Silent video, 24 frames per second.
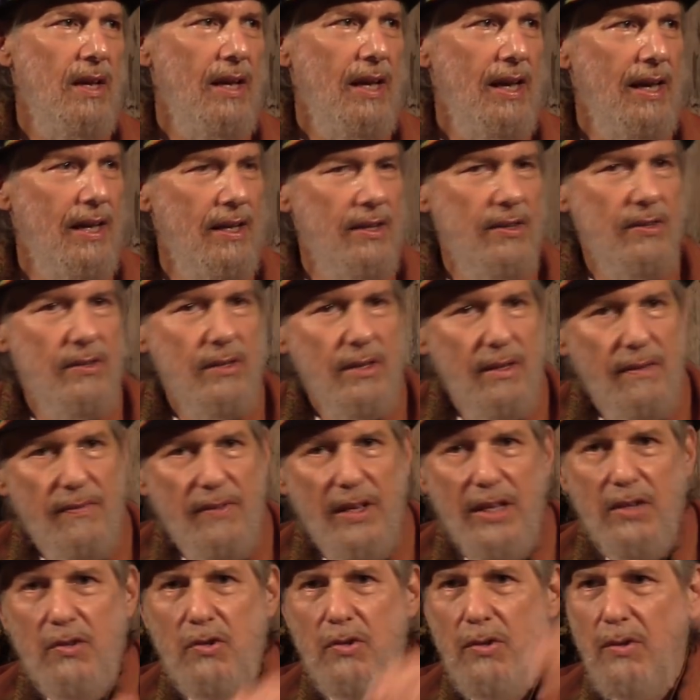And
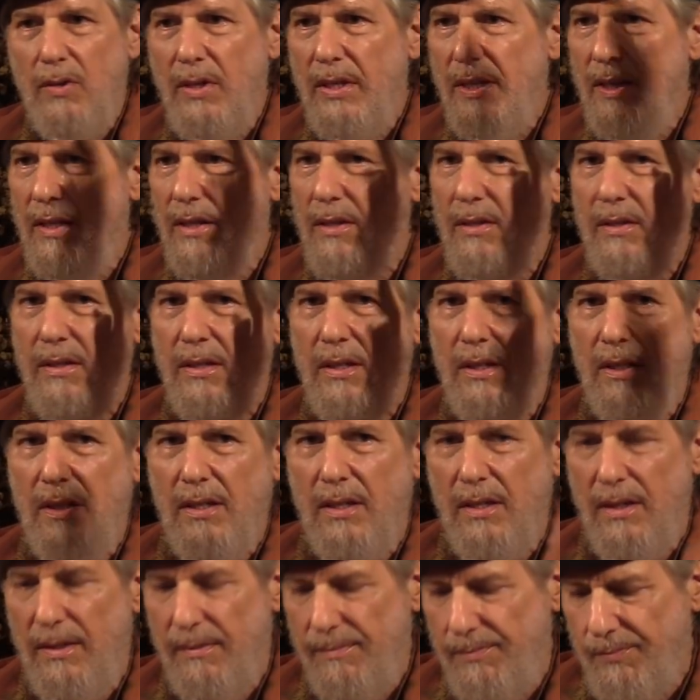eventually,
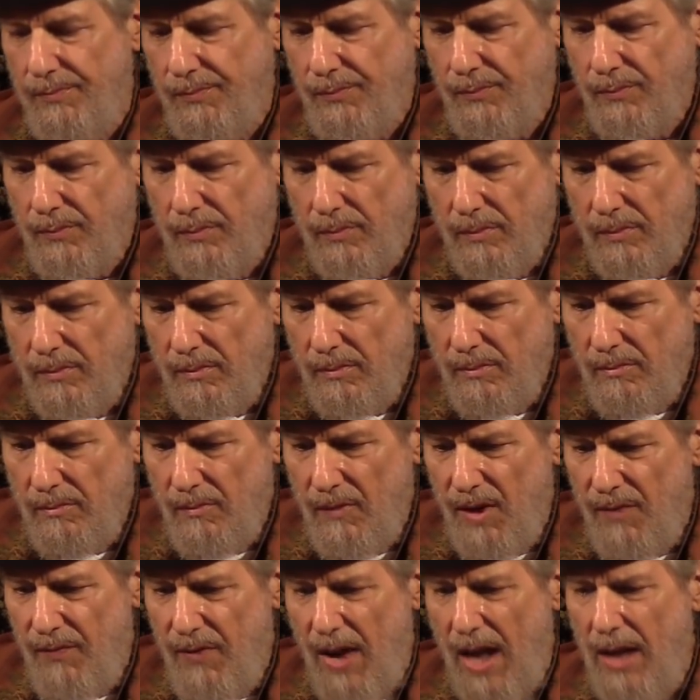the
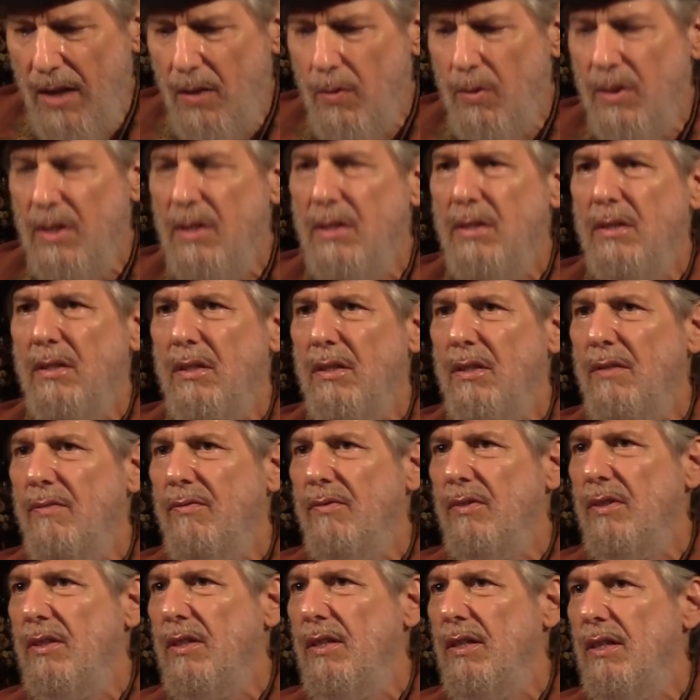followers
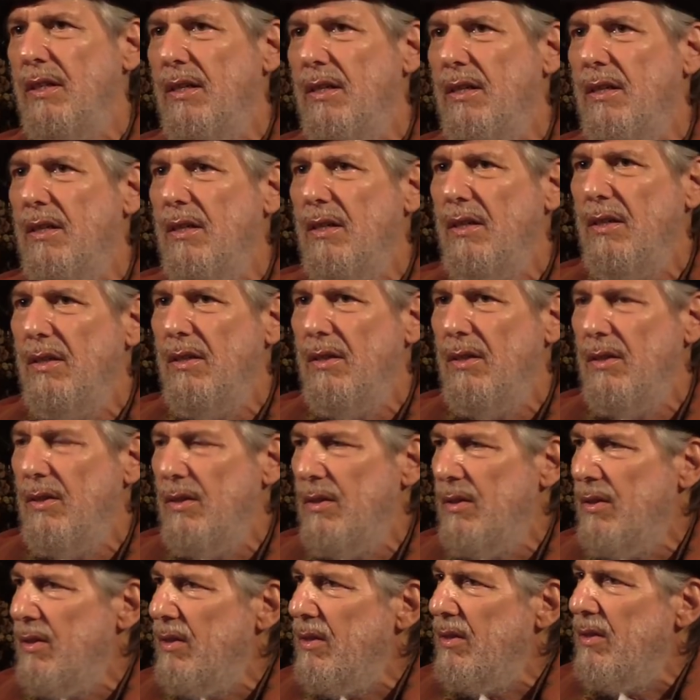of the,
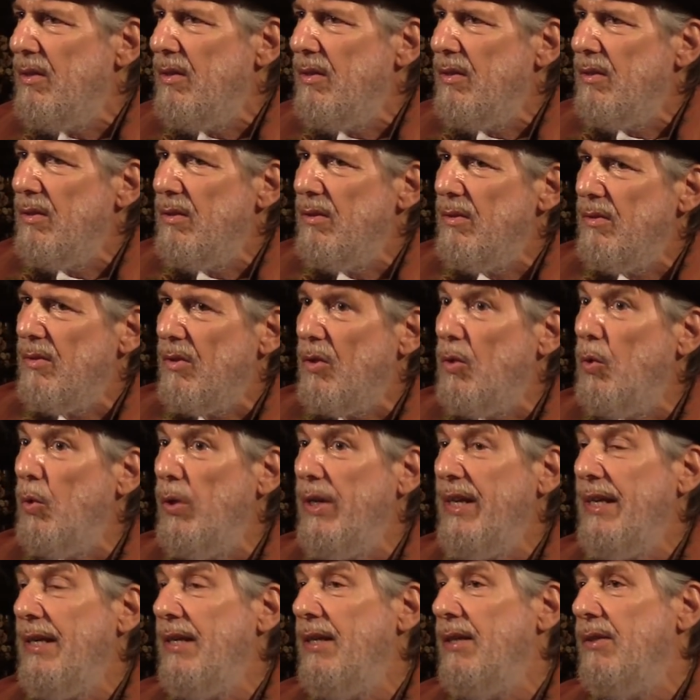the
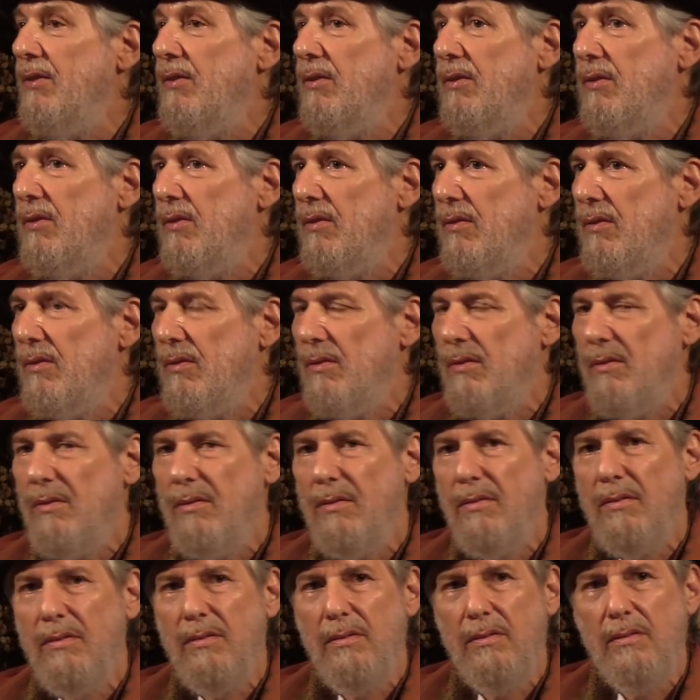queen, uh,
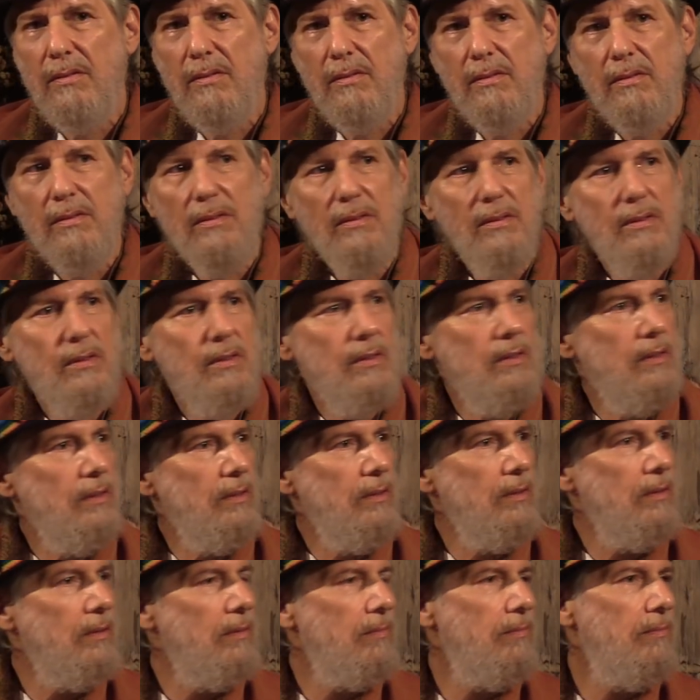
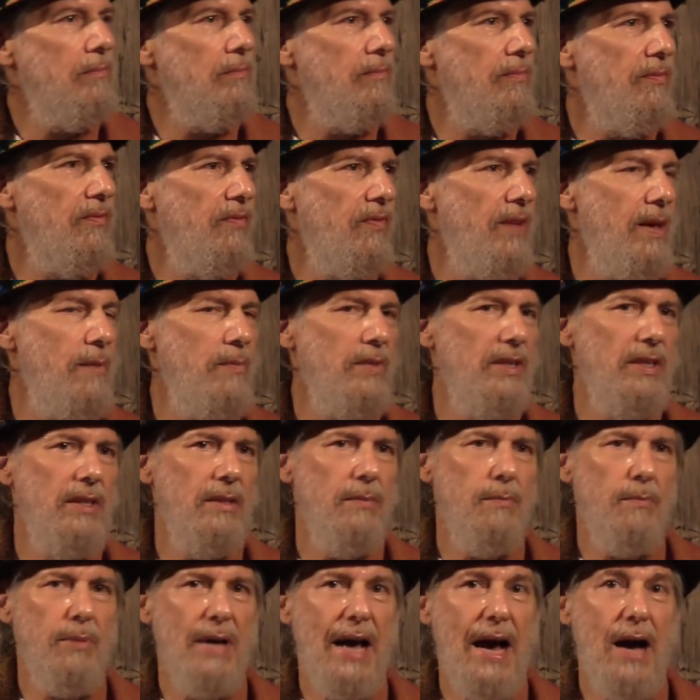the
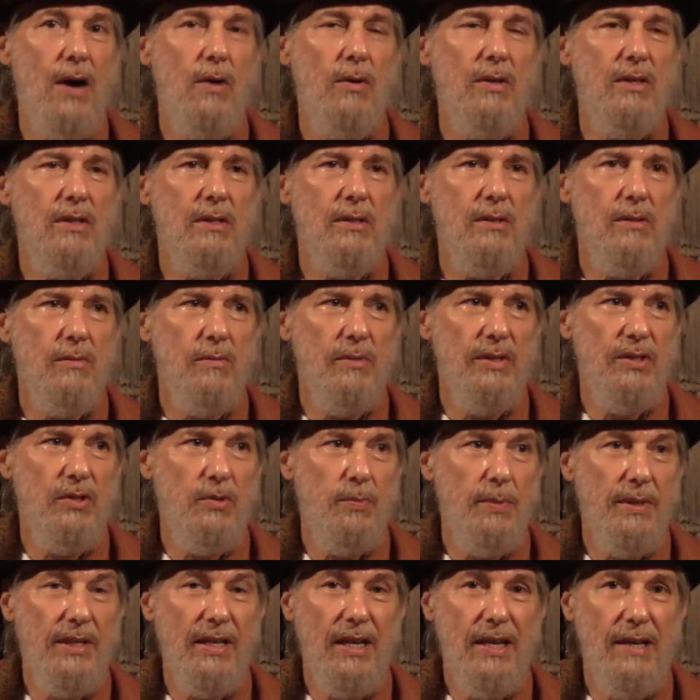feminine power,
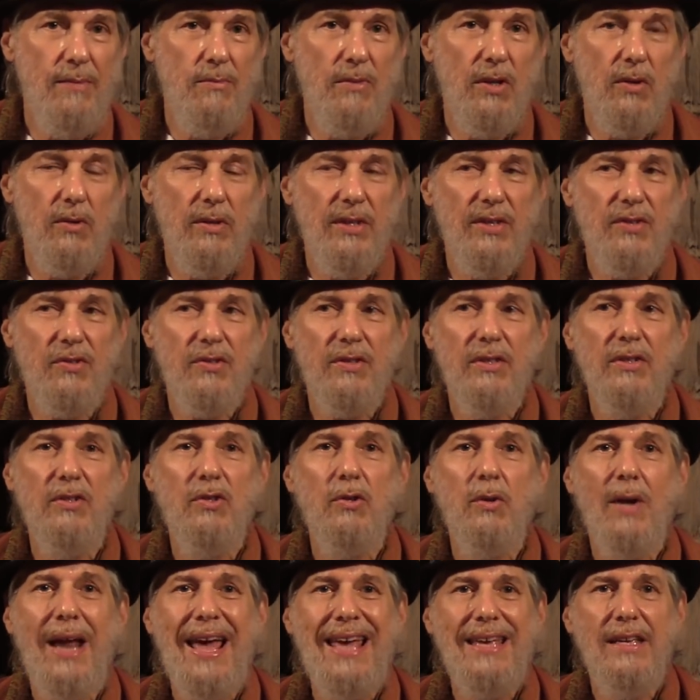which became known as the
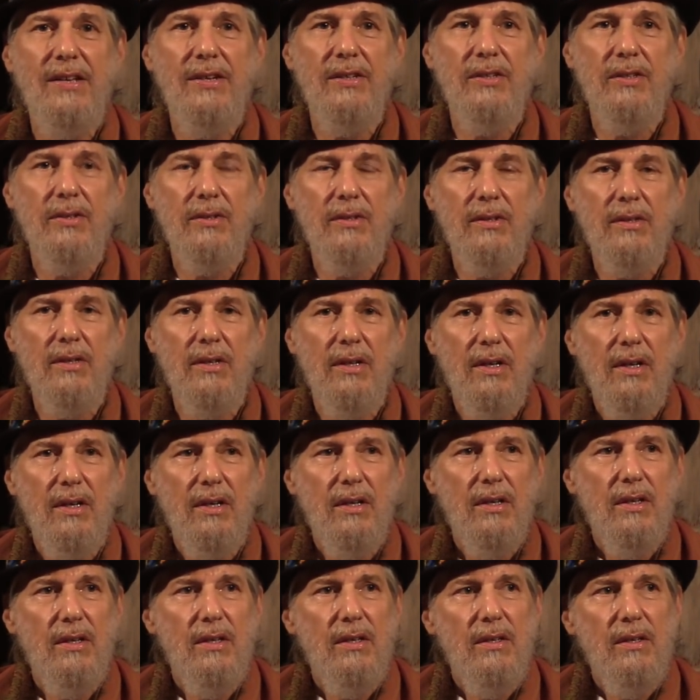dragon,
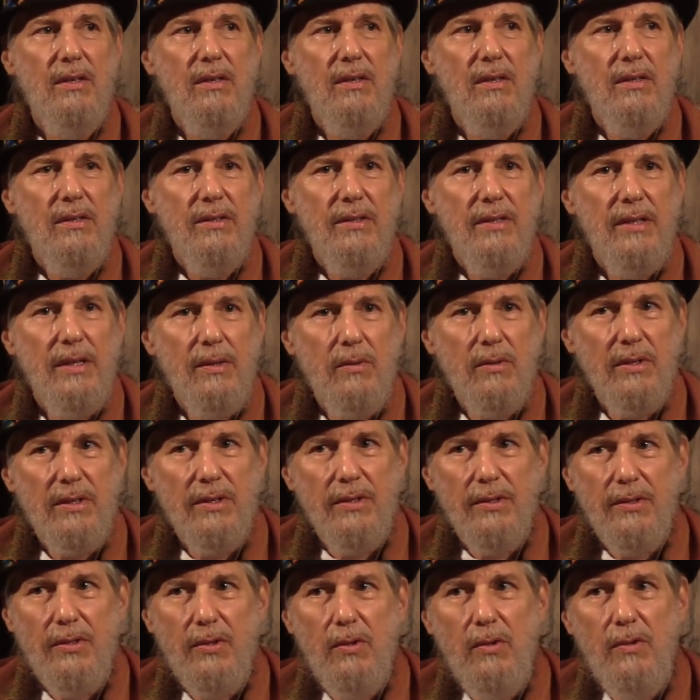there were
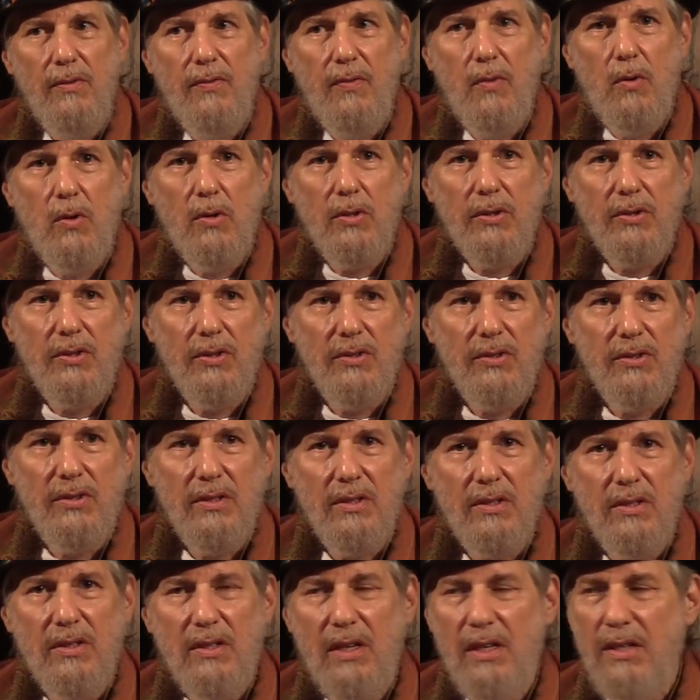the two forces,
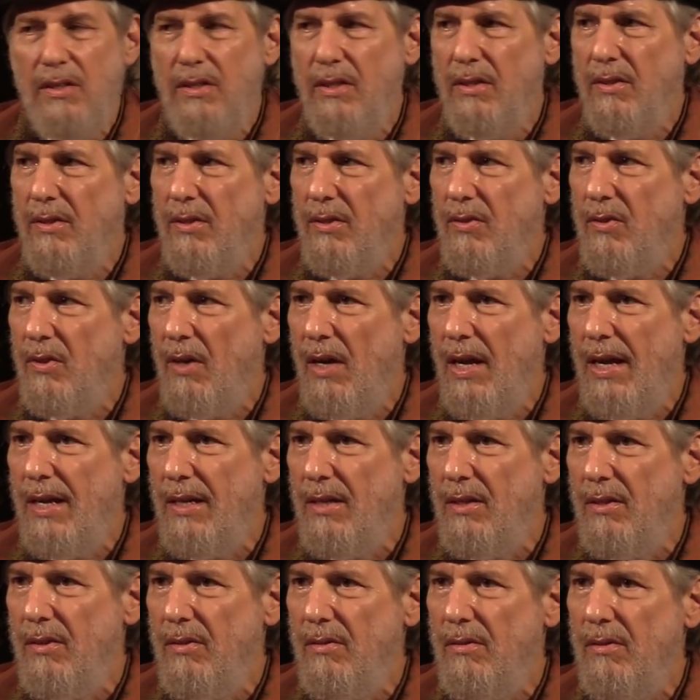the sun and the
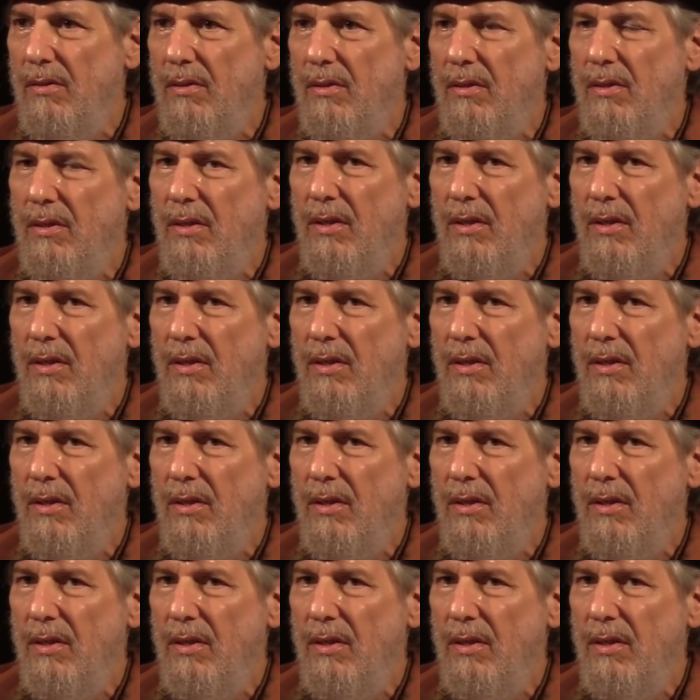dragon.